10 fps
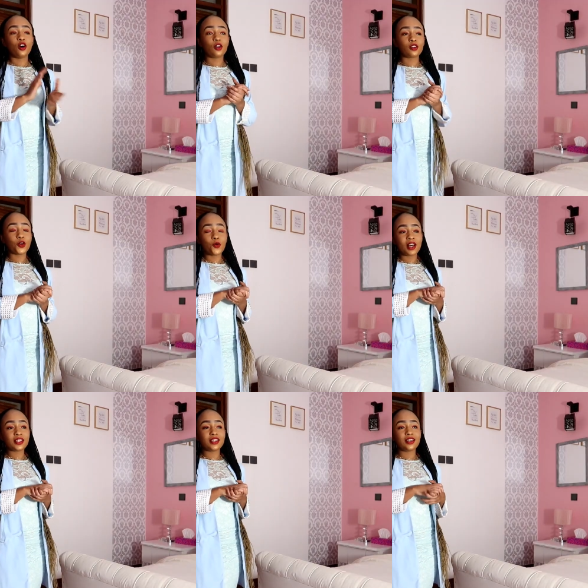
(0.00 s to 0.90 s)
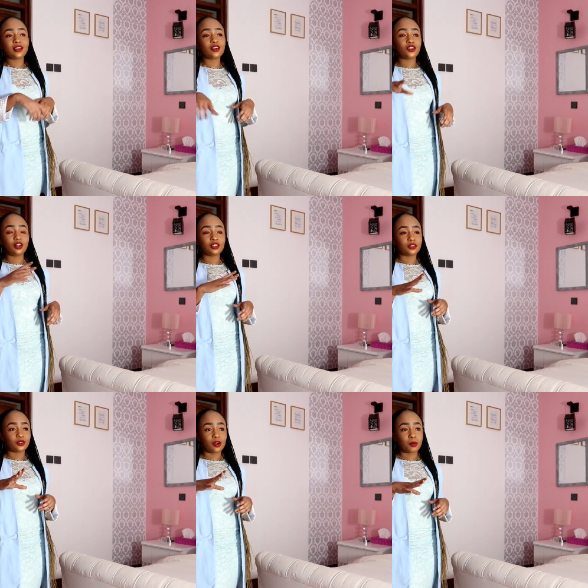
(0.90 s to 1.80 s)
Although one thing y'all
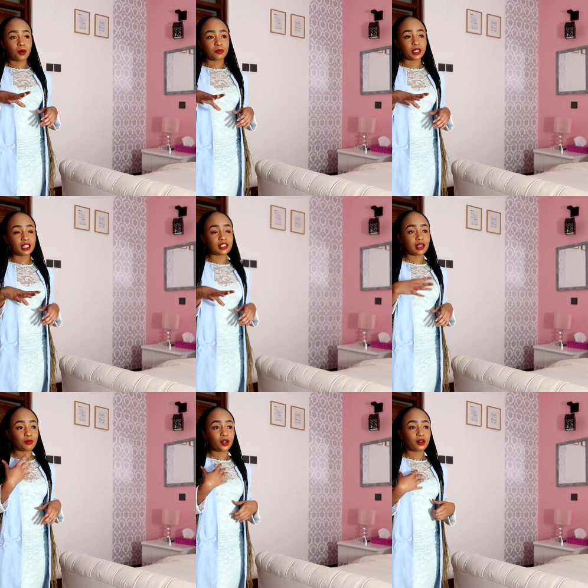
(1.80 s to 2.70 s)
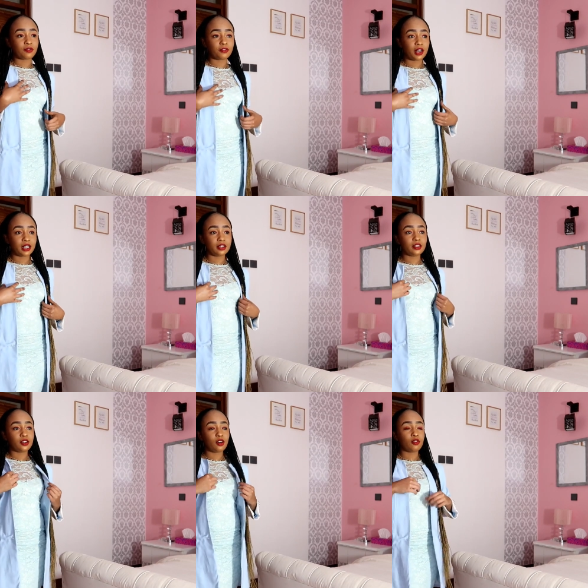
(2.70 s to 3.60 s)
don't know about me is I'm not a
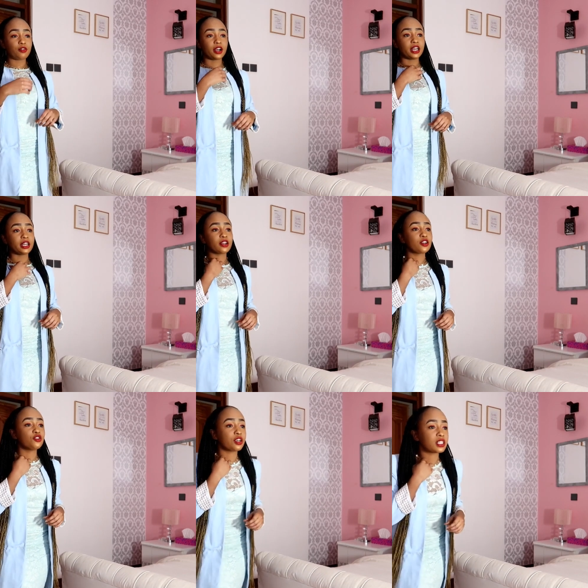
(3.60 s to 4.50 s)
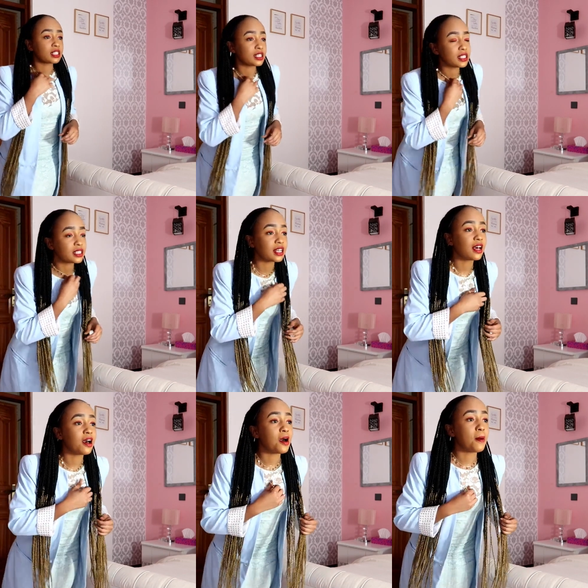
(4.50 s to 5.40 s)
fan of wearing dresses,
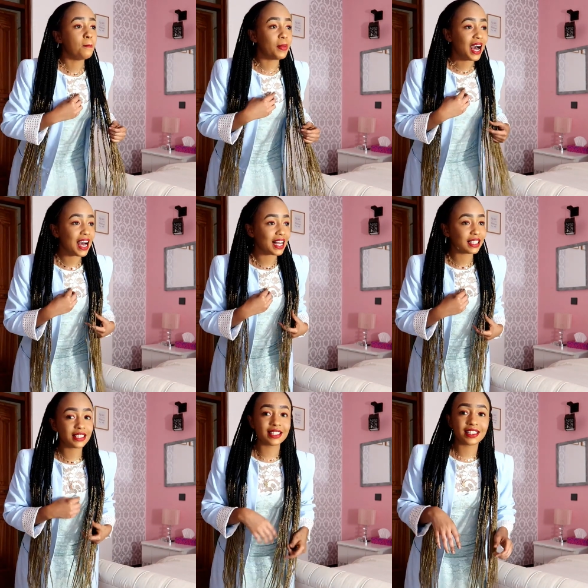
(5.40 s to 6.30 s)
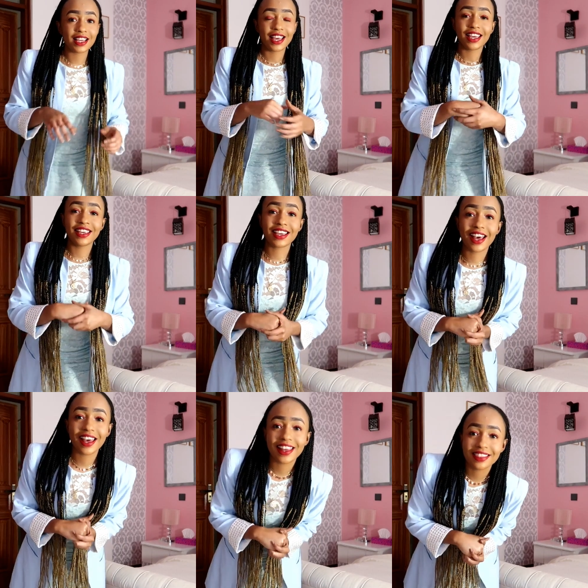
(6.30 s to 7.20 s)
but here
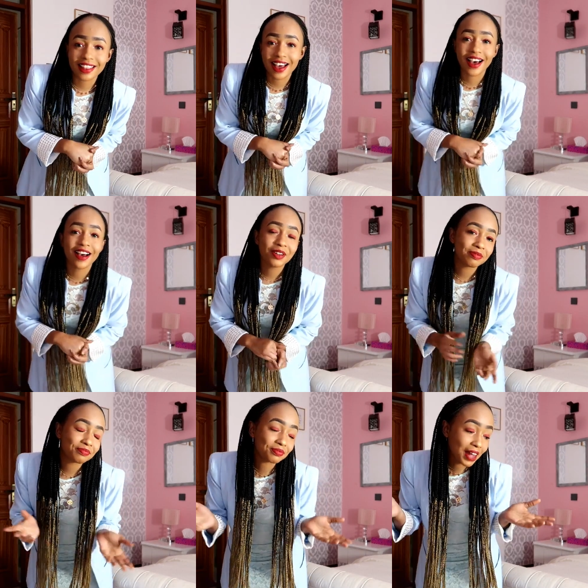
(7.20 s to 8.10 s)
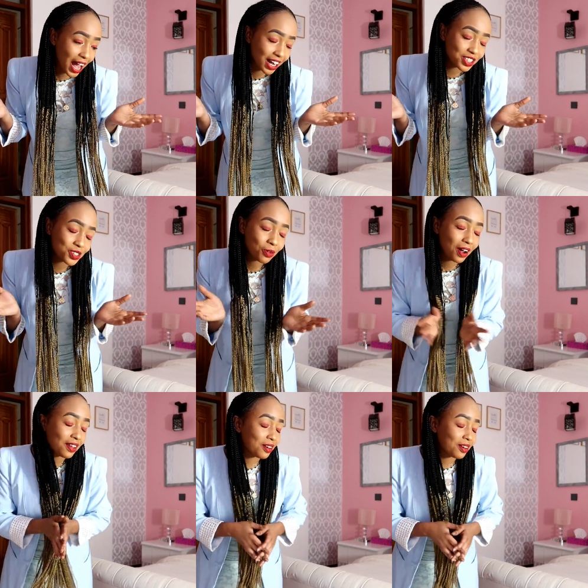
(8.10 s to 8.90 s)
and there I just wear